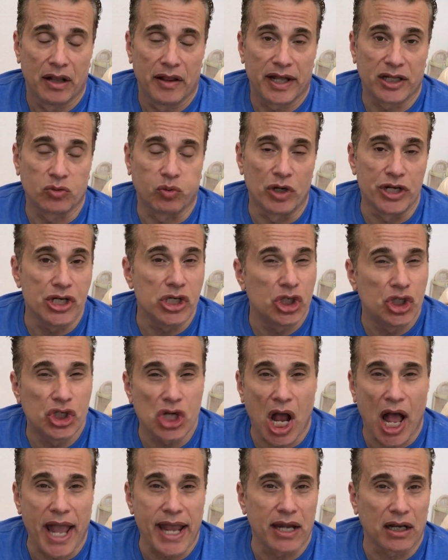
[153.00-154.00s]
That's one
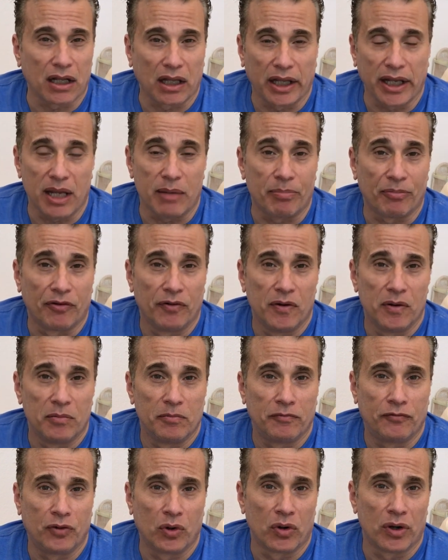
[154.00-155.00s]
giant leap
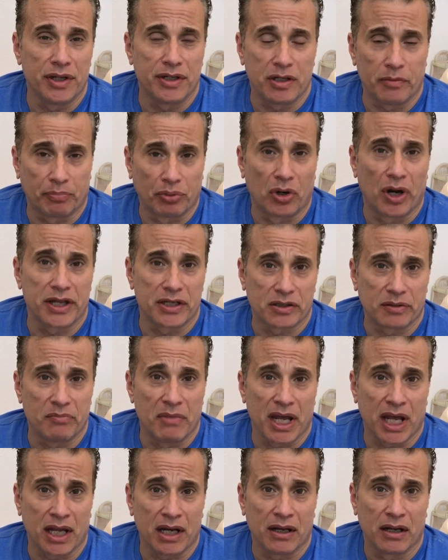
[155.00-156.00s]
for a depressed
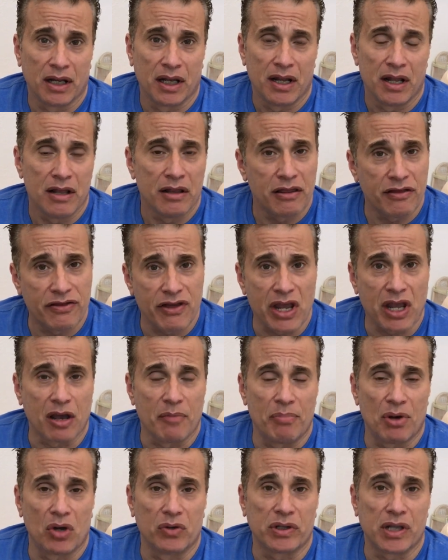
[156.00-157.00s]
man. Think
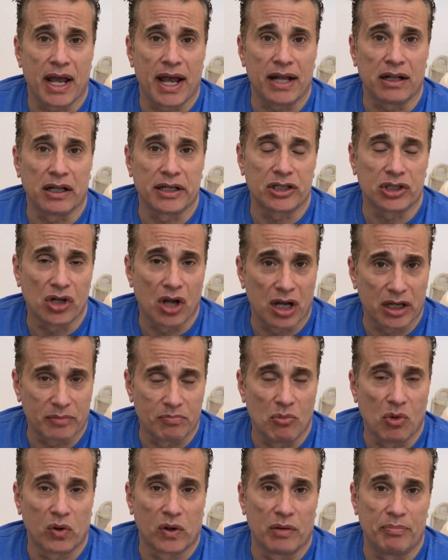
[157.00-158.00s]
about that. Let's talk
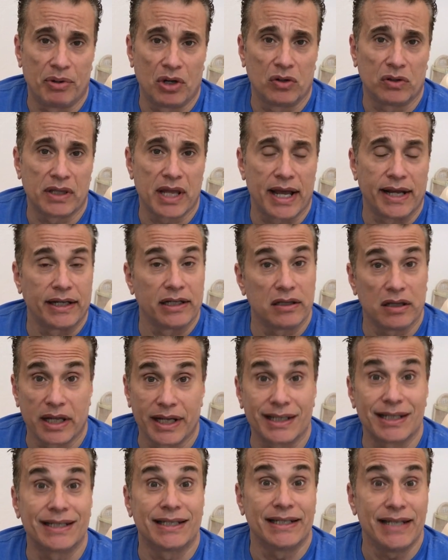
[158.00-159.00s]
more about that, and
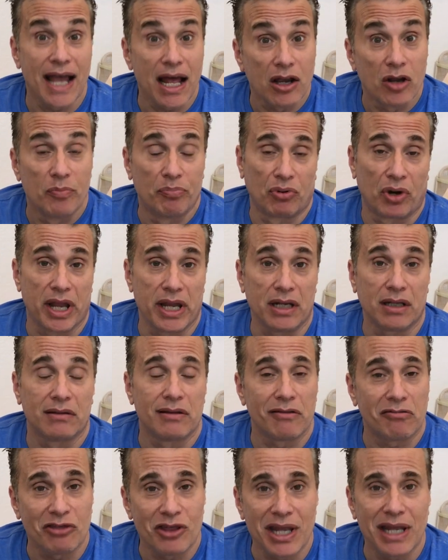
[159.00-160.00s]
let's celebrate
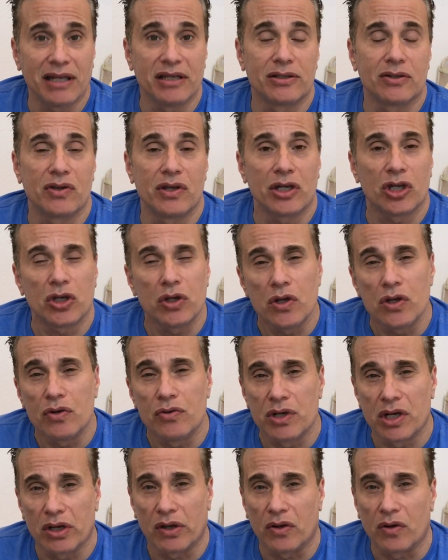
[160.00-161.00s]
the things that
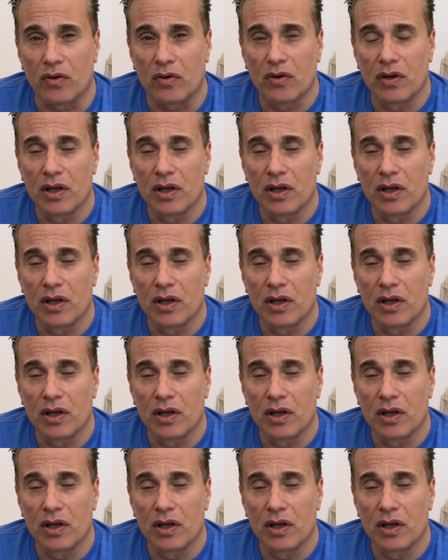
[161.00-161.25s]
you do